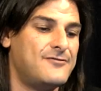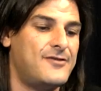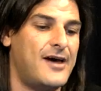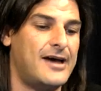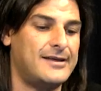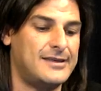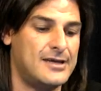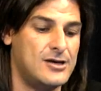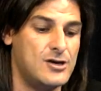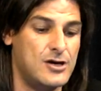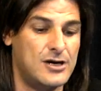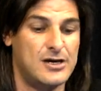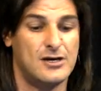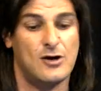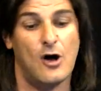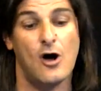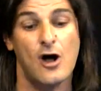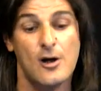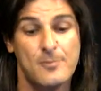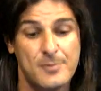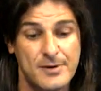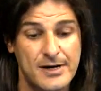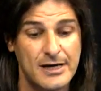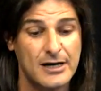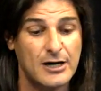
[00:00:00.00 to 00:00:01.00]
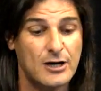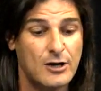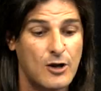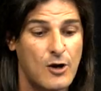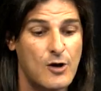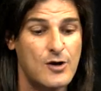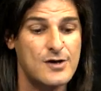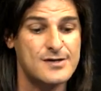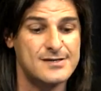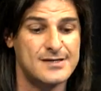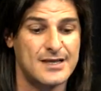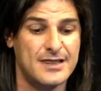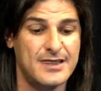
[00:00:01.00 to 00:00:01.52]
fact that you can open and
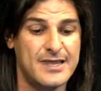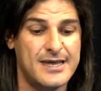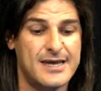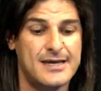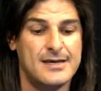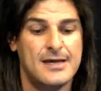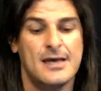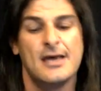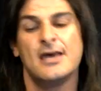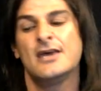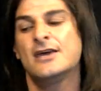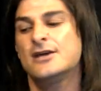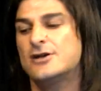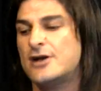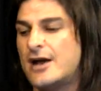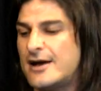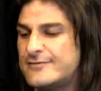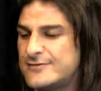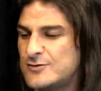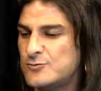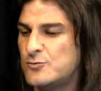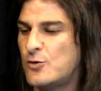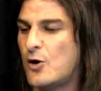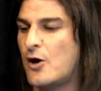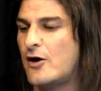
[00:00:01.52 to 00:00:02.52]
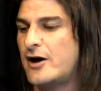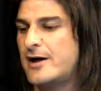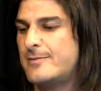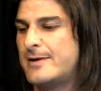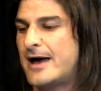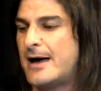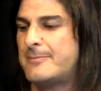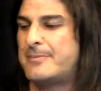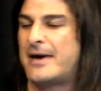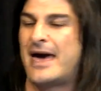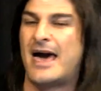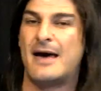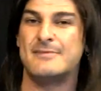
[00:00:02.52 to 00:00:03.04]
close the lid, you don't have to worry
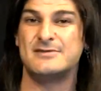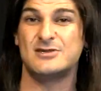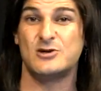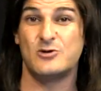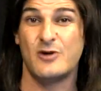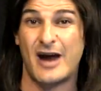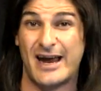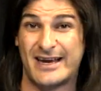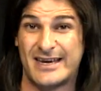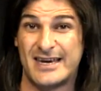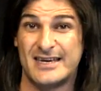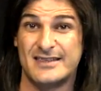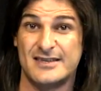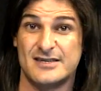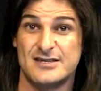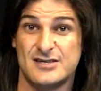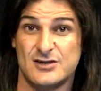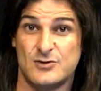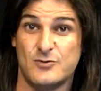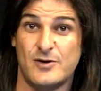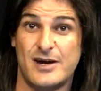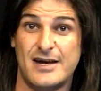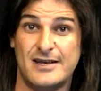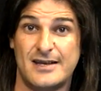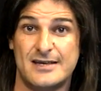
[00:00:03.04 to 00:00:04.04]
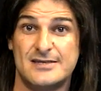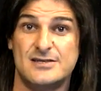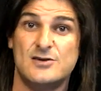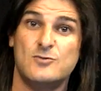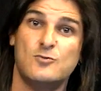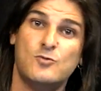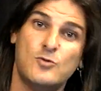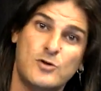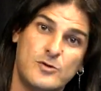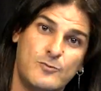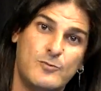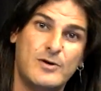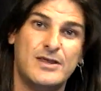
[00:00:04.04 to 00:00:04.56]
about perhaps cracking the screen as you
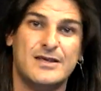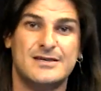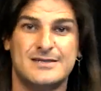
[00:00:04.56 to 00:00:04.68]
would with